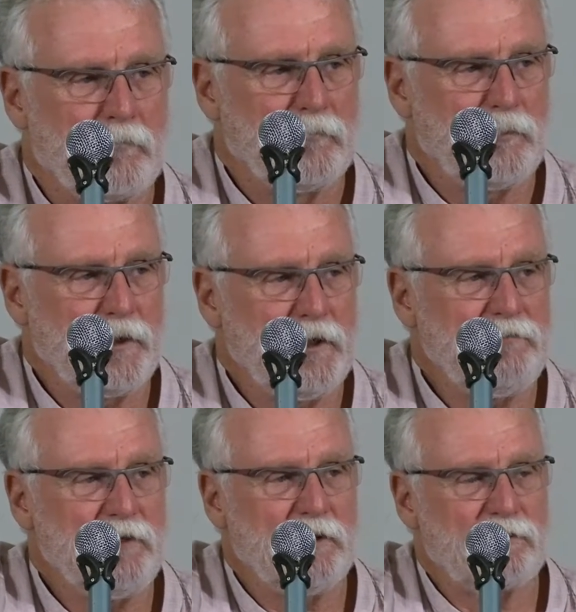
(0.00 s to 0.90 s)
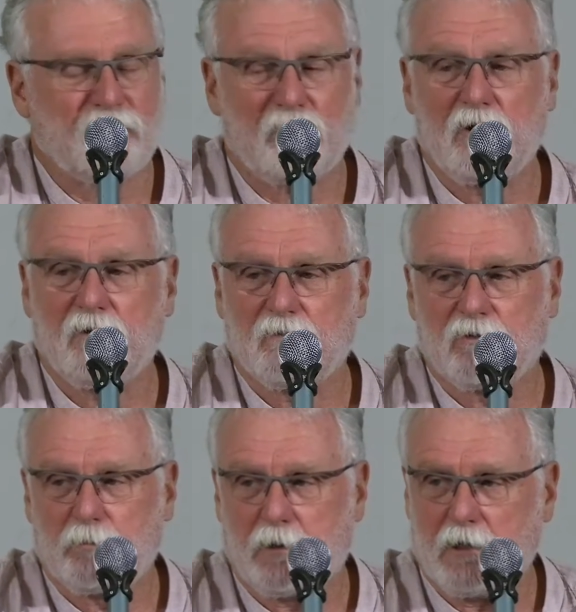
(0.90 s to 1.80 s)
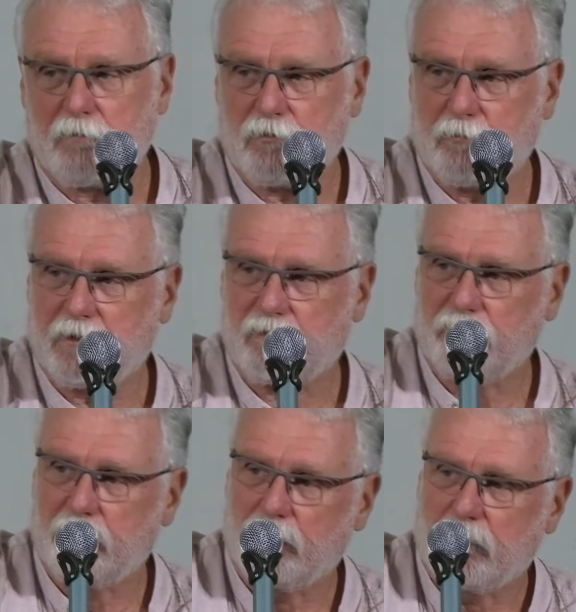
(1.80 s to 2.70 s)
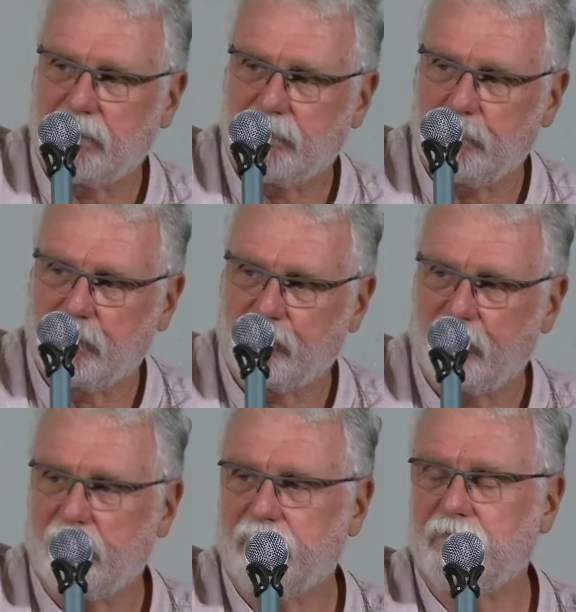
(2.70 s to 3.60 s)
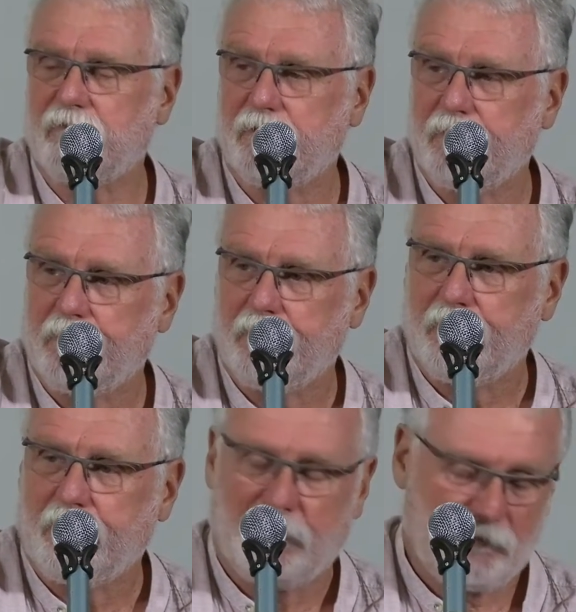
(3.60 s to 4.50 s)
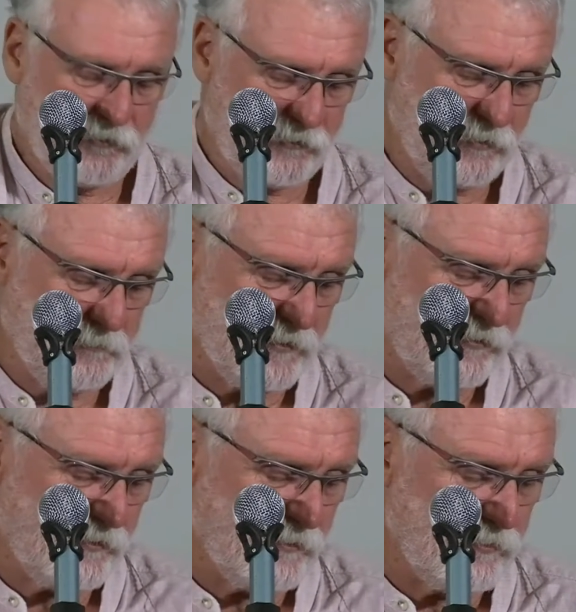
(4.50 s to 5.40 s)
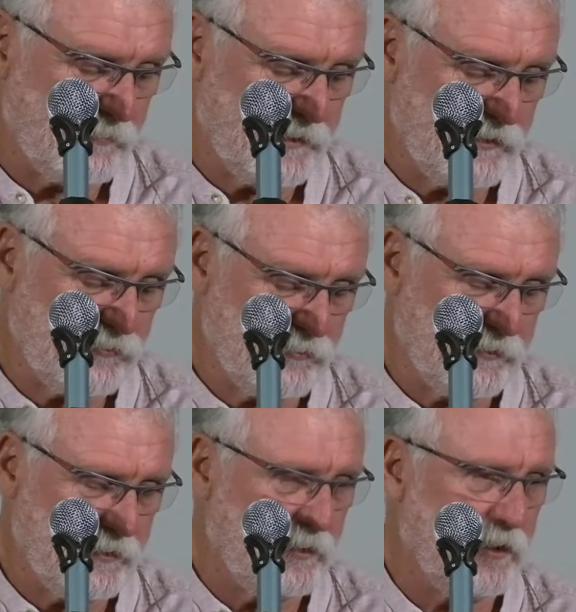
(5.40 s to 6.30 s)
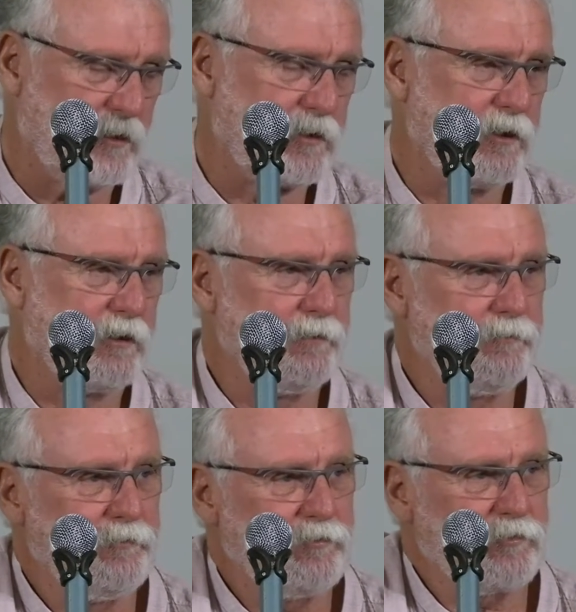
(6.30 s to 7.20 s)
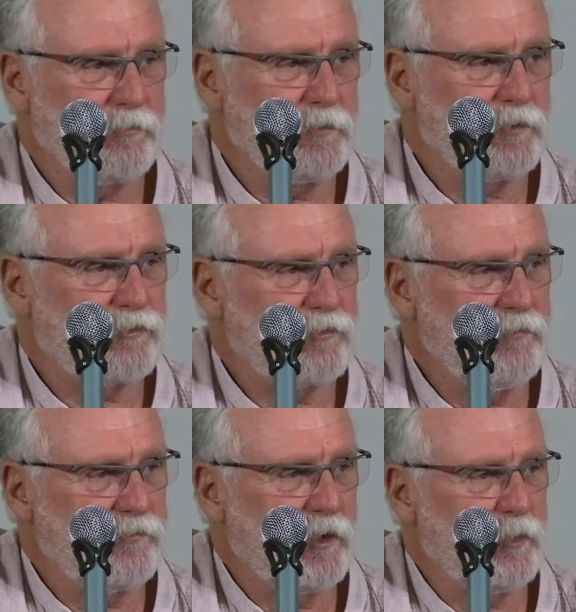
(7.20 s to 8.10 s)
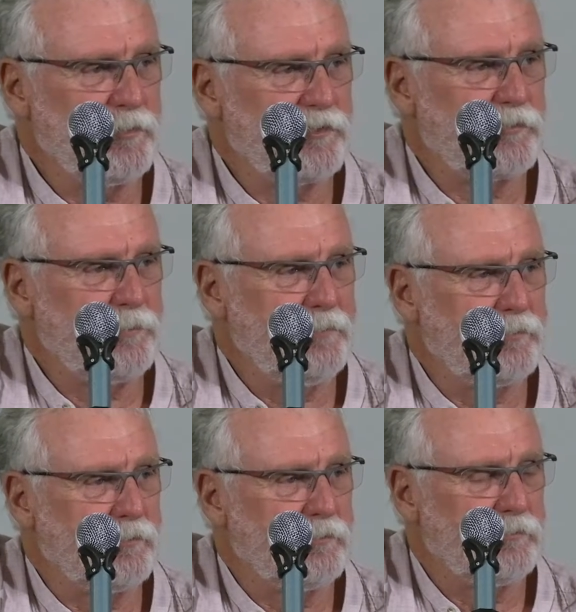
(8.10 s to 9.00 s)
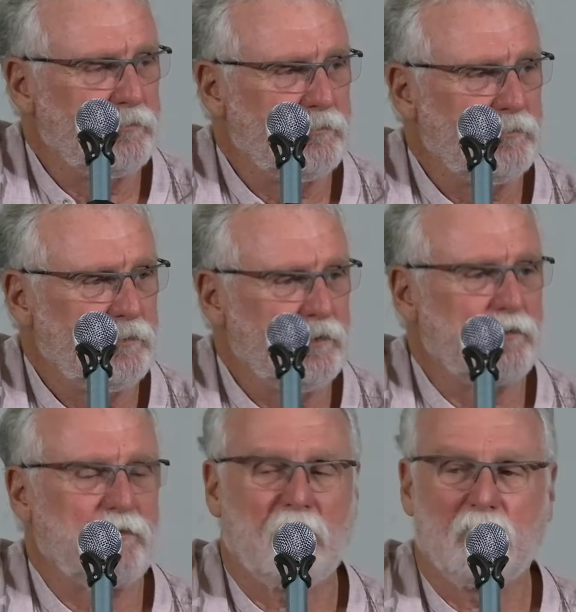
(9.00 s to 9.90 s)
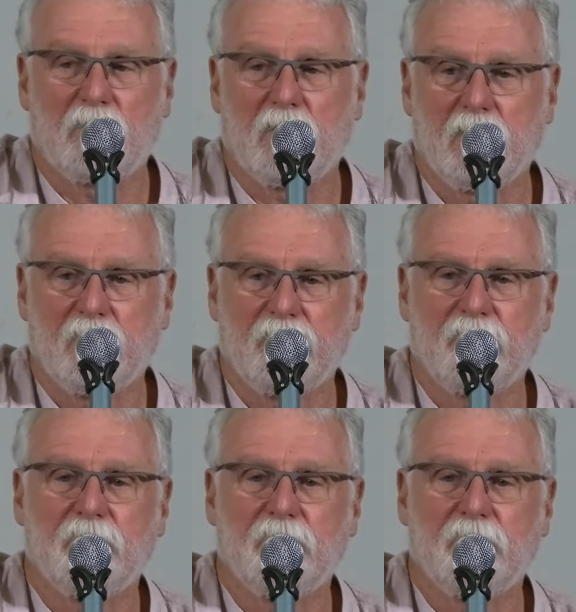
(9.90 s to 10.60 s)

One evening, the strain of this became too much for my wife and myself. And so I took my son to a place called the Ark, which is a ministry for homeless people in the town where I live.